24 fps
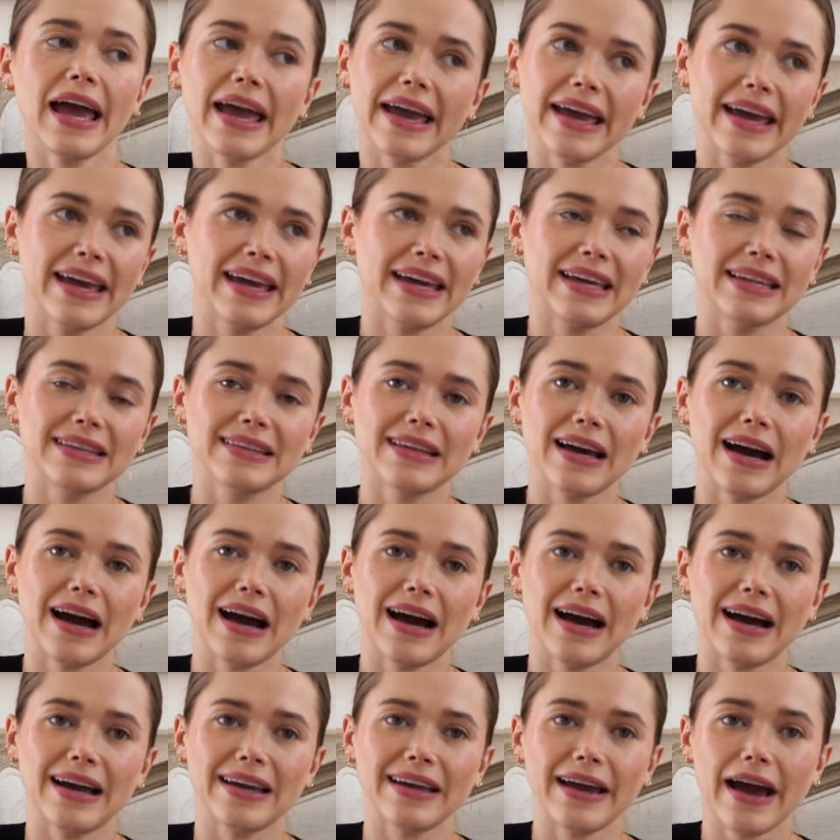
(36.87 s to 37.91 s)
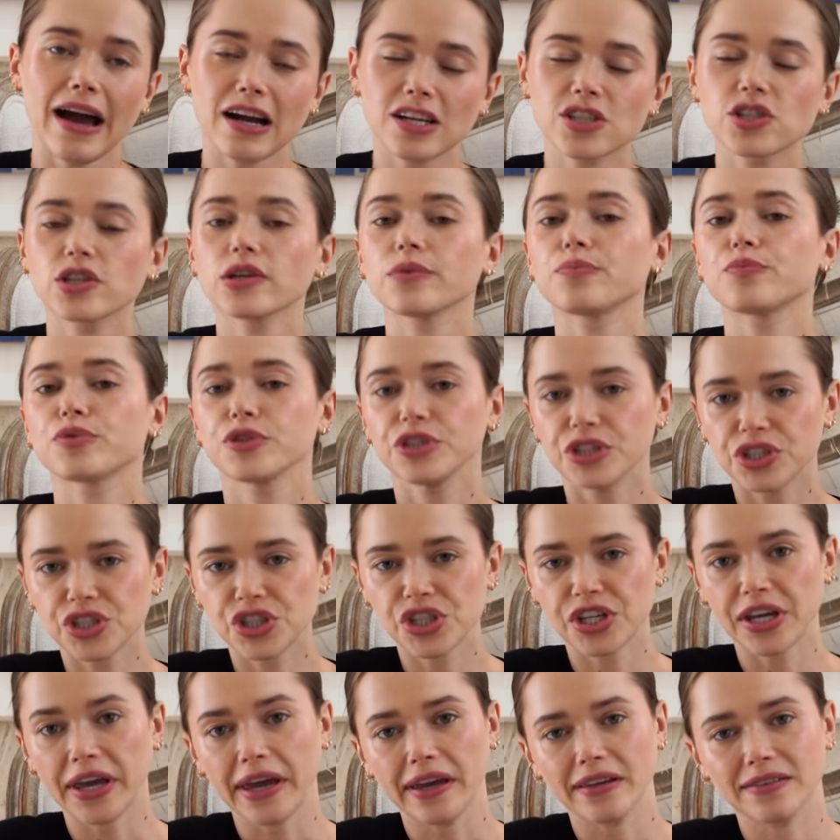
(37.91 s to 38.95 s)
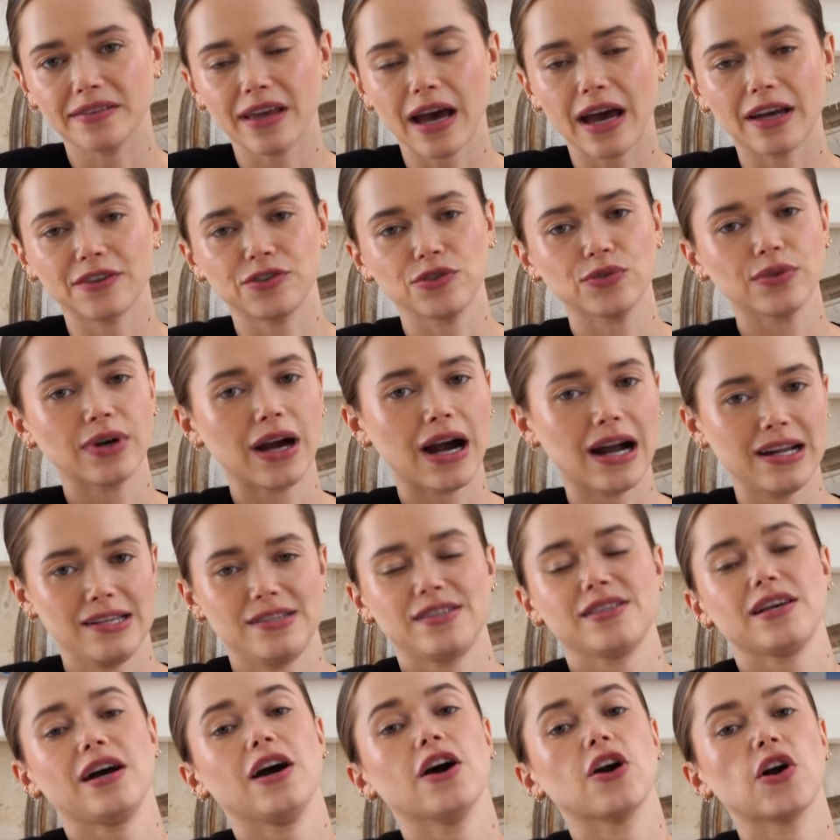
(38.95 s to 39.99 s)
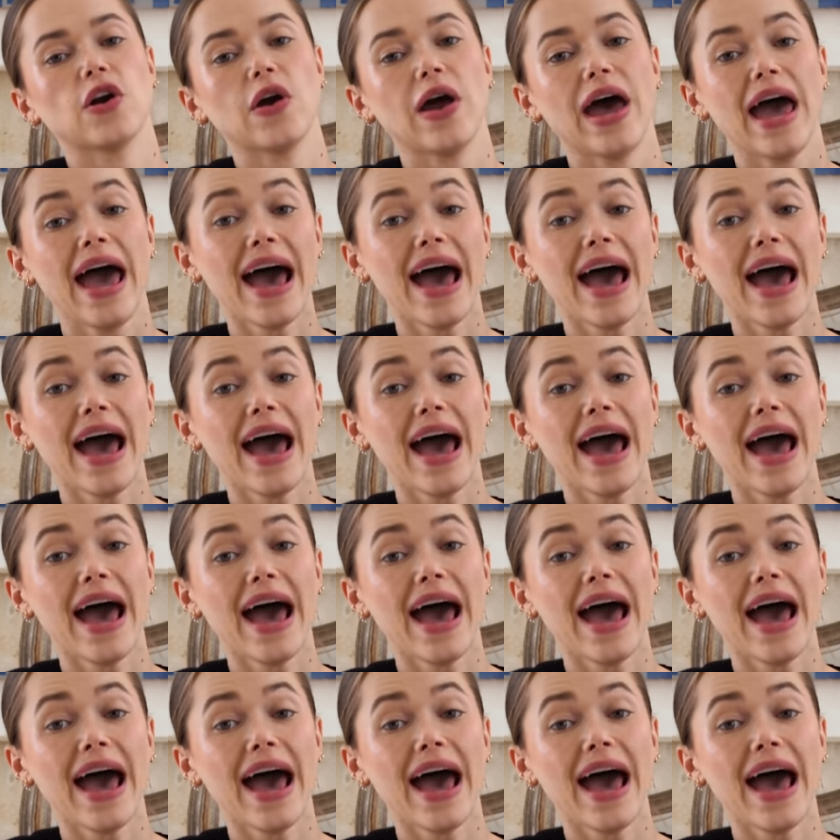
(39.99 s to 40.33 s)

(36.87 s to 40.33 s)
and I actually appreciate that you guys are